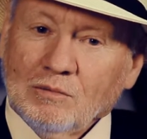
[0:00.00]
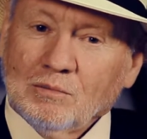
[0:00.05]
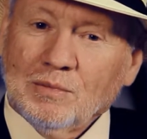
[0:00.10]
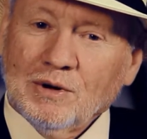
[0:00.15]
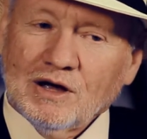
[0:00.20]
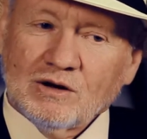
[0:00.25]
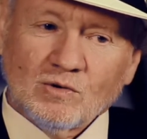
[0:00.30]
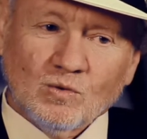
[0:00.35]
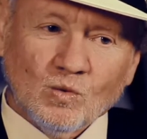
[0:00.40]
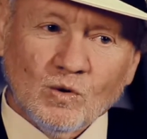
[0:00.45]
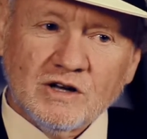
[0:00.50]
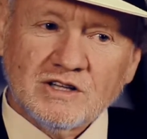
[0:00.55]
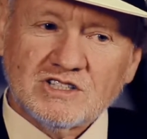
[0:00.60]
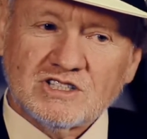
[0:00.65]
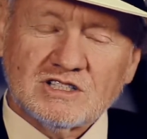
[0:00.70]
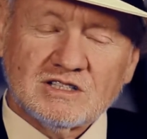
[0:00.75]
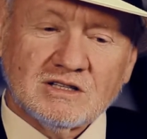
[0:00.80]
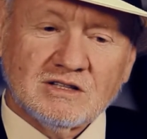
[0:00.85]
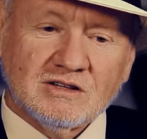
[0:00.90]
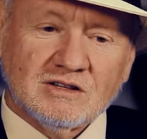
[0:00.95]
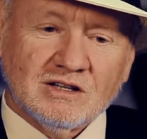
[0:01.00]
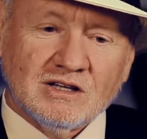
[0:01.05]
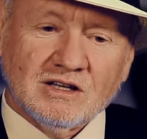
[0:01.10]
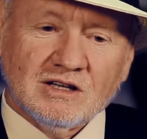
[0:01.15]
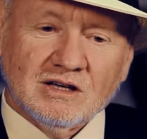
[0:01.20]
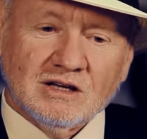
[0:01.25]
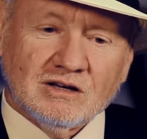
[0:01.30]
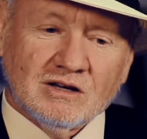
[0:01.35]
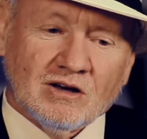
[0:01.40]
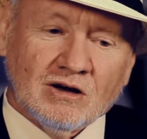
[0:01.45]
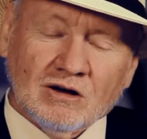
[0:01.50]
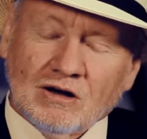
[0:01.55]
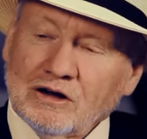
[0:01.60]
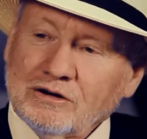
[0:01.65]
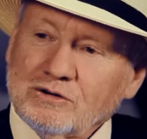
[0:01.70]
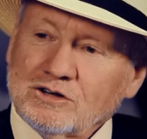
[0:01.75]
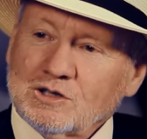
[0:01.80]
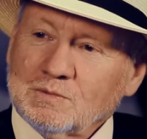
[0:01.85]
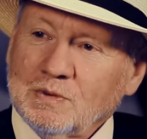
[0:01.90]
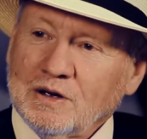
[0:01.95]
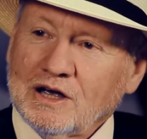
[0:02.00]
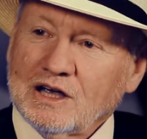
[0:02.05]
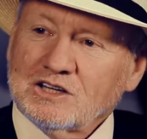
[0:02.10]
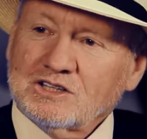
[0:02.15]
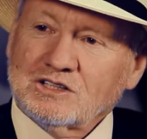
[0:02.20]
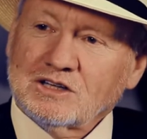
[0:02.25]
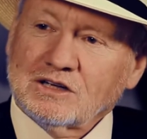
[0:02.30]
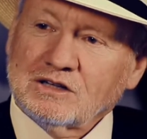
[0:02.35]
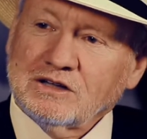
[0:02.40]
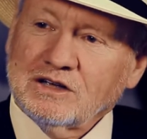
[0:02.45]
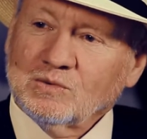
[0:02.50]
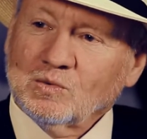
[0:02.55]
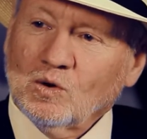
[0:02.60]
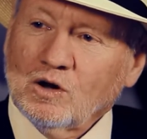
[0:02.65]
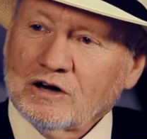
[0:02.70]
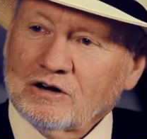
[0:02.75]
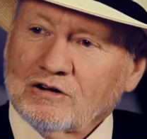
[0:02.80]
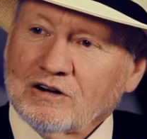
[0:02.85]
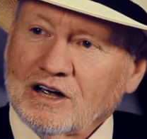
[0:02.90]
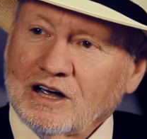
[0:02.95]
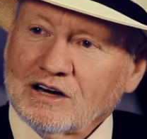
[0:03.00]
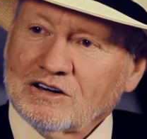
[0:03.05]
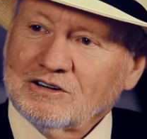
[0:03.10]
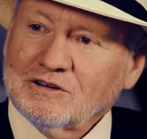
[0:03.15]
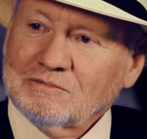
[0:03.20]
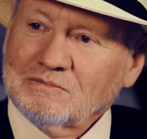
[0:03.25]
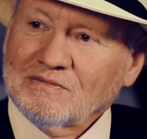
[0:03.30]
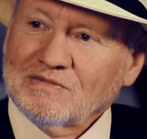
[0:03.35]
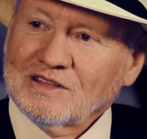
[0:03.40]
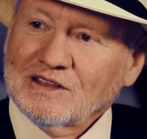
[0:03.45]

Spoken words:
But once the Congress passed the Clean Water Act,